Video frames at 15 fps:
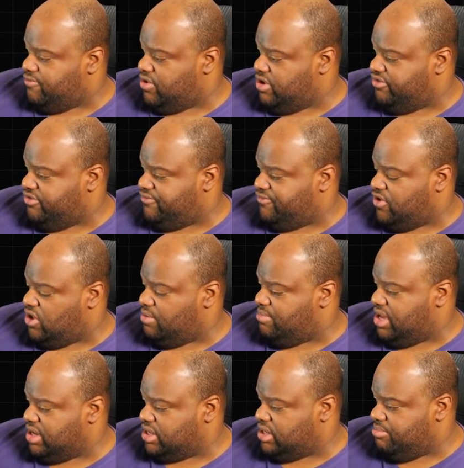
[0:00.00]
Strange to fall
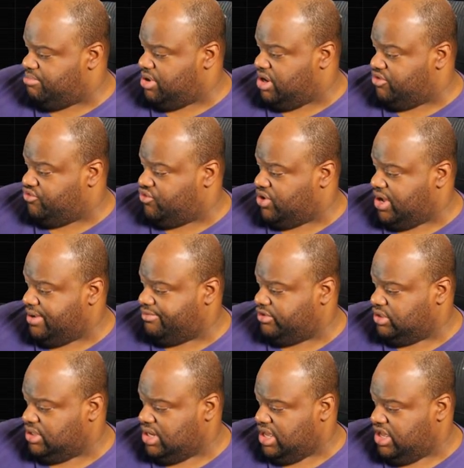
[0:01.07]
back into bear
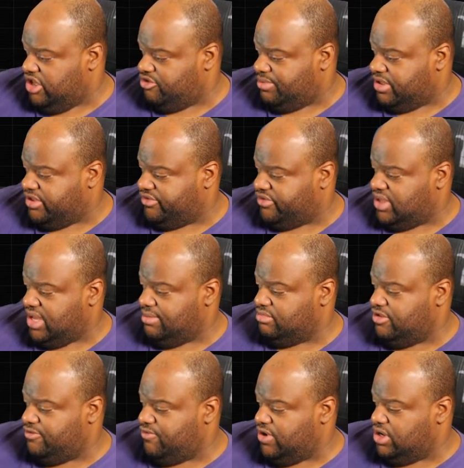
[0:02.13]
traps and nades because the
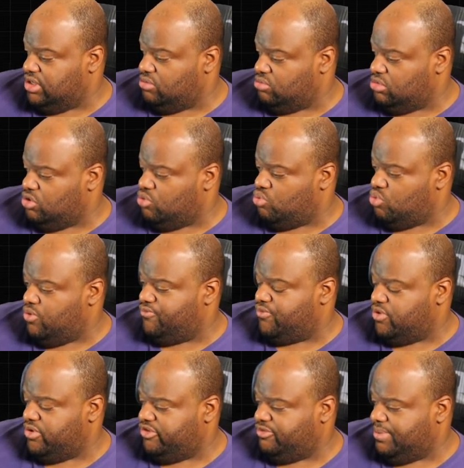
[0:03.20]
game leaves very little room
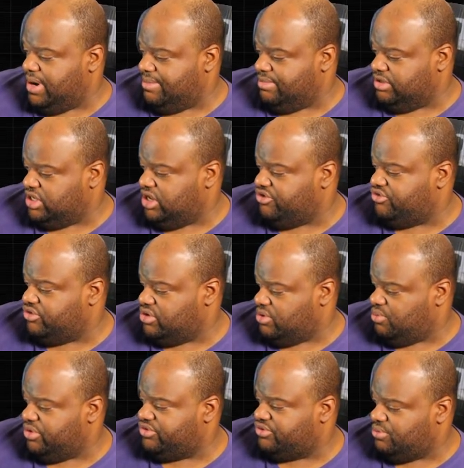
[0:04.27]
for experimentation
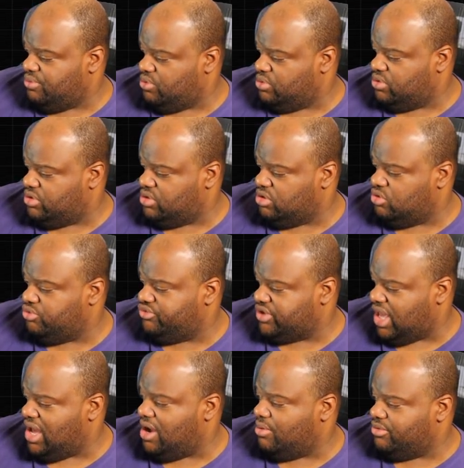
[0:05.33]
and once you really
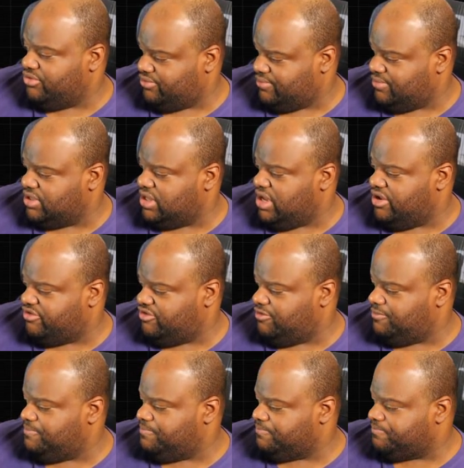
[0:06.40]
lose hours. Gotcha.
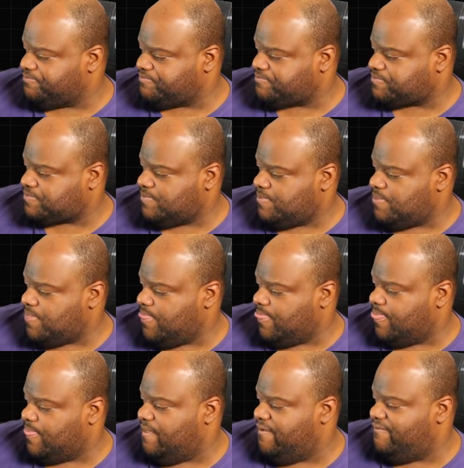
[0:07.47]

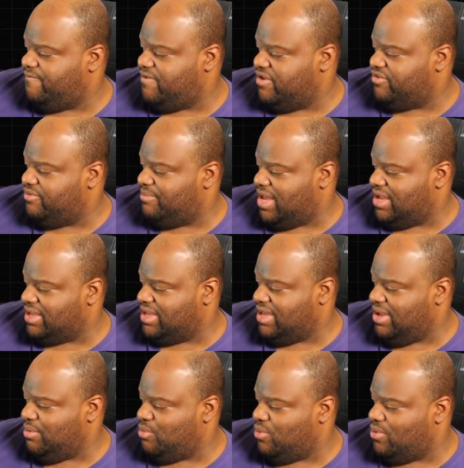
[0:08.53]
This Digimon
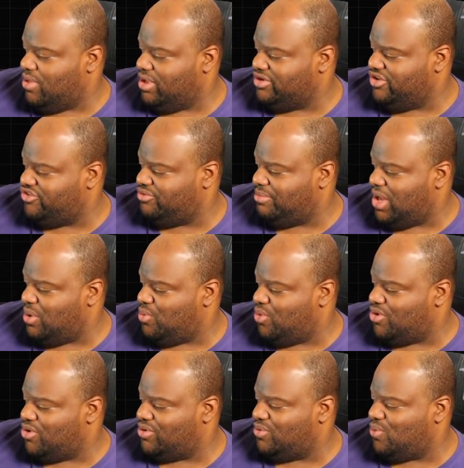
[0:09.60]
game. The Digimon
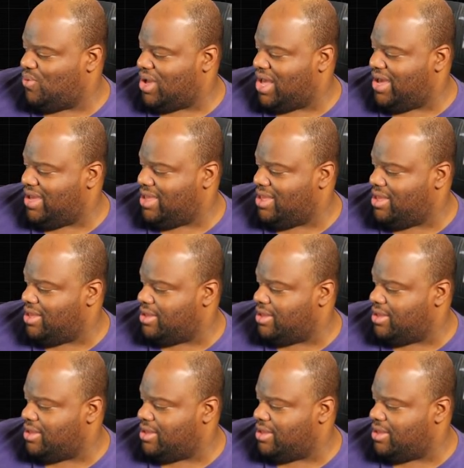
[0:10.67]
world? Why?